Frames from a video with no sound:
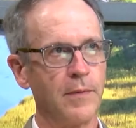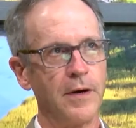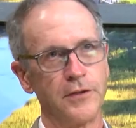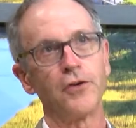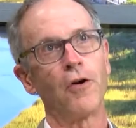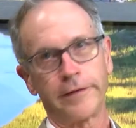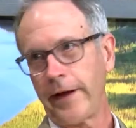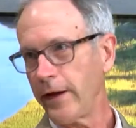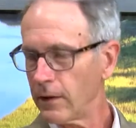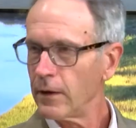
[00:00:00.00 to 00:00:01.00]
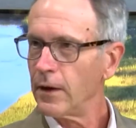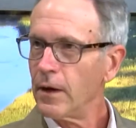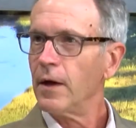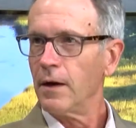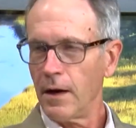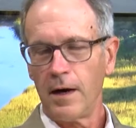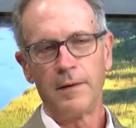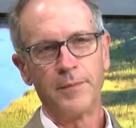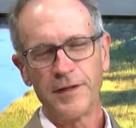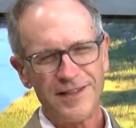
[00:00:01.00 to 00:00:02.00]
uh, Shark Tank. Yes, of course. Uh,
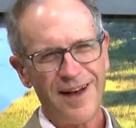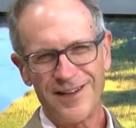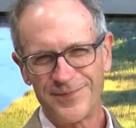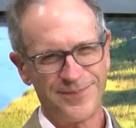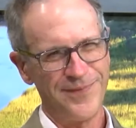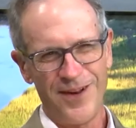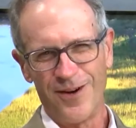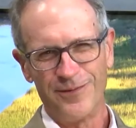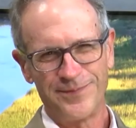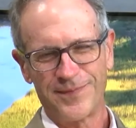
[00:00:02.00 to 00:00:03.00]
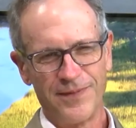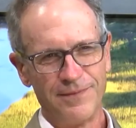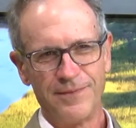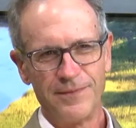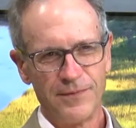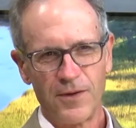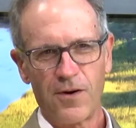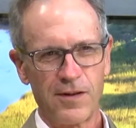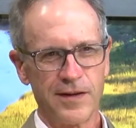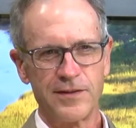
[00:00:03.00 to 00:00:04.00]
yeah. But it's not as you know
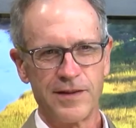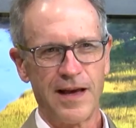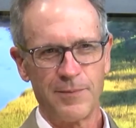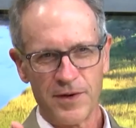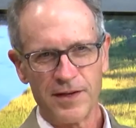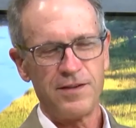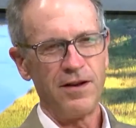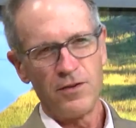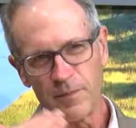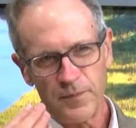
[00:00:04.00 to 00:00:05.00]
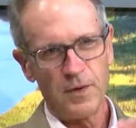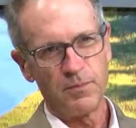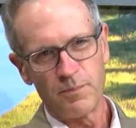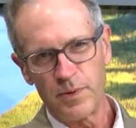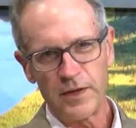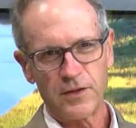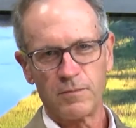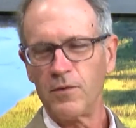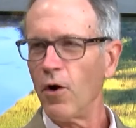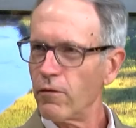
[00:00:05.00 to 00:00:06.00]
gnarly as that. But it, you know, you, you pitch
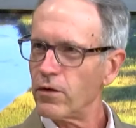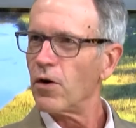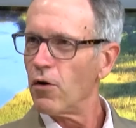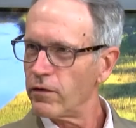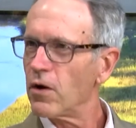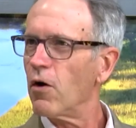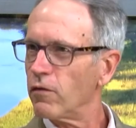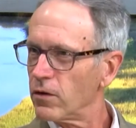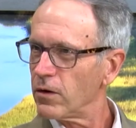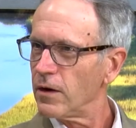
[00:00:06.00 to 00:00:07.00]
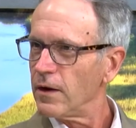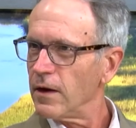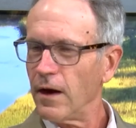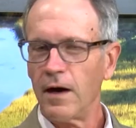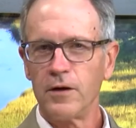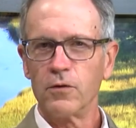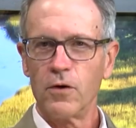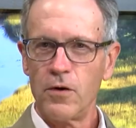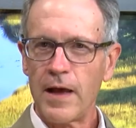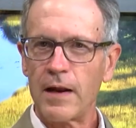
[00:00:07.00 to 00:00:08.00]
over and over and over. Uh, you
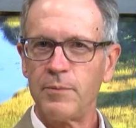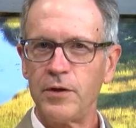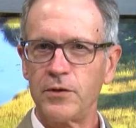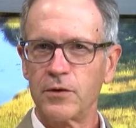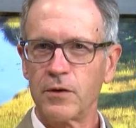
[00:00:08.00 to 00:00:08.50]
learn how to pitch your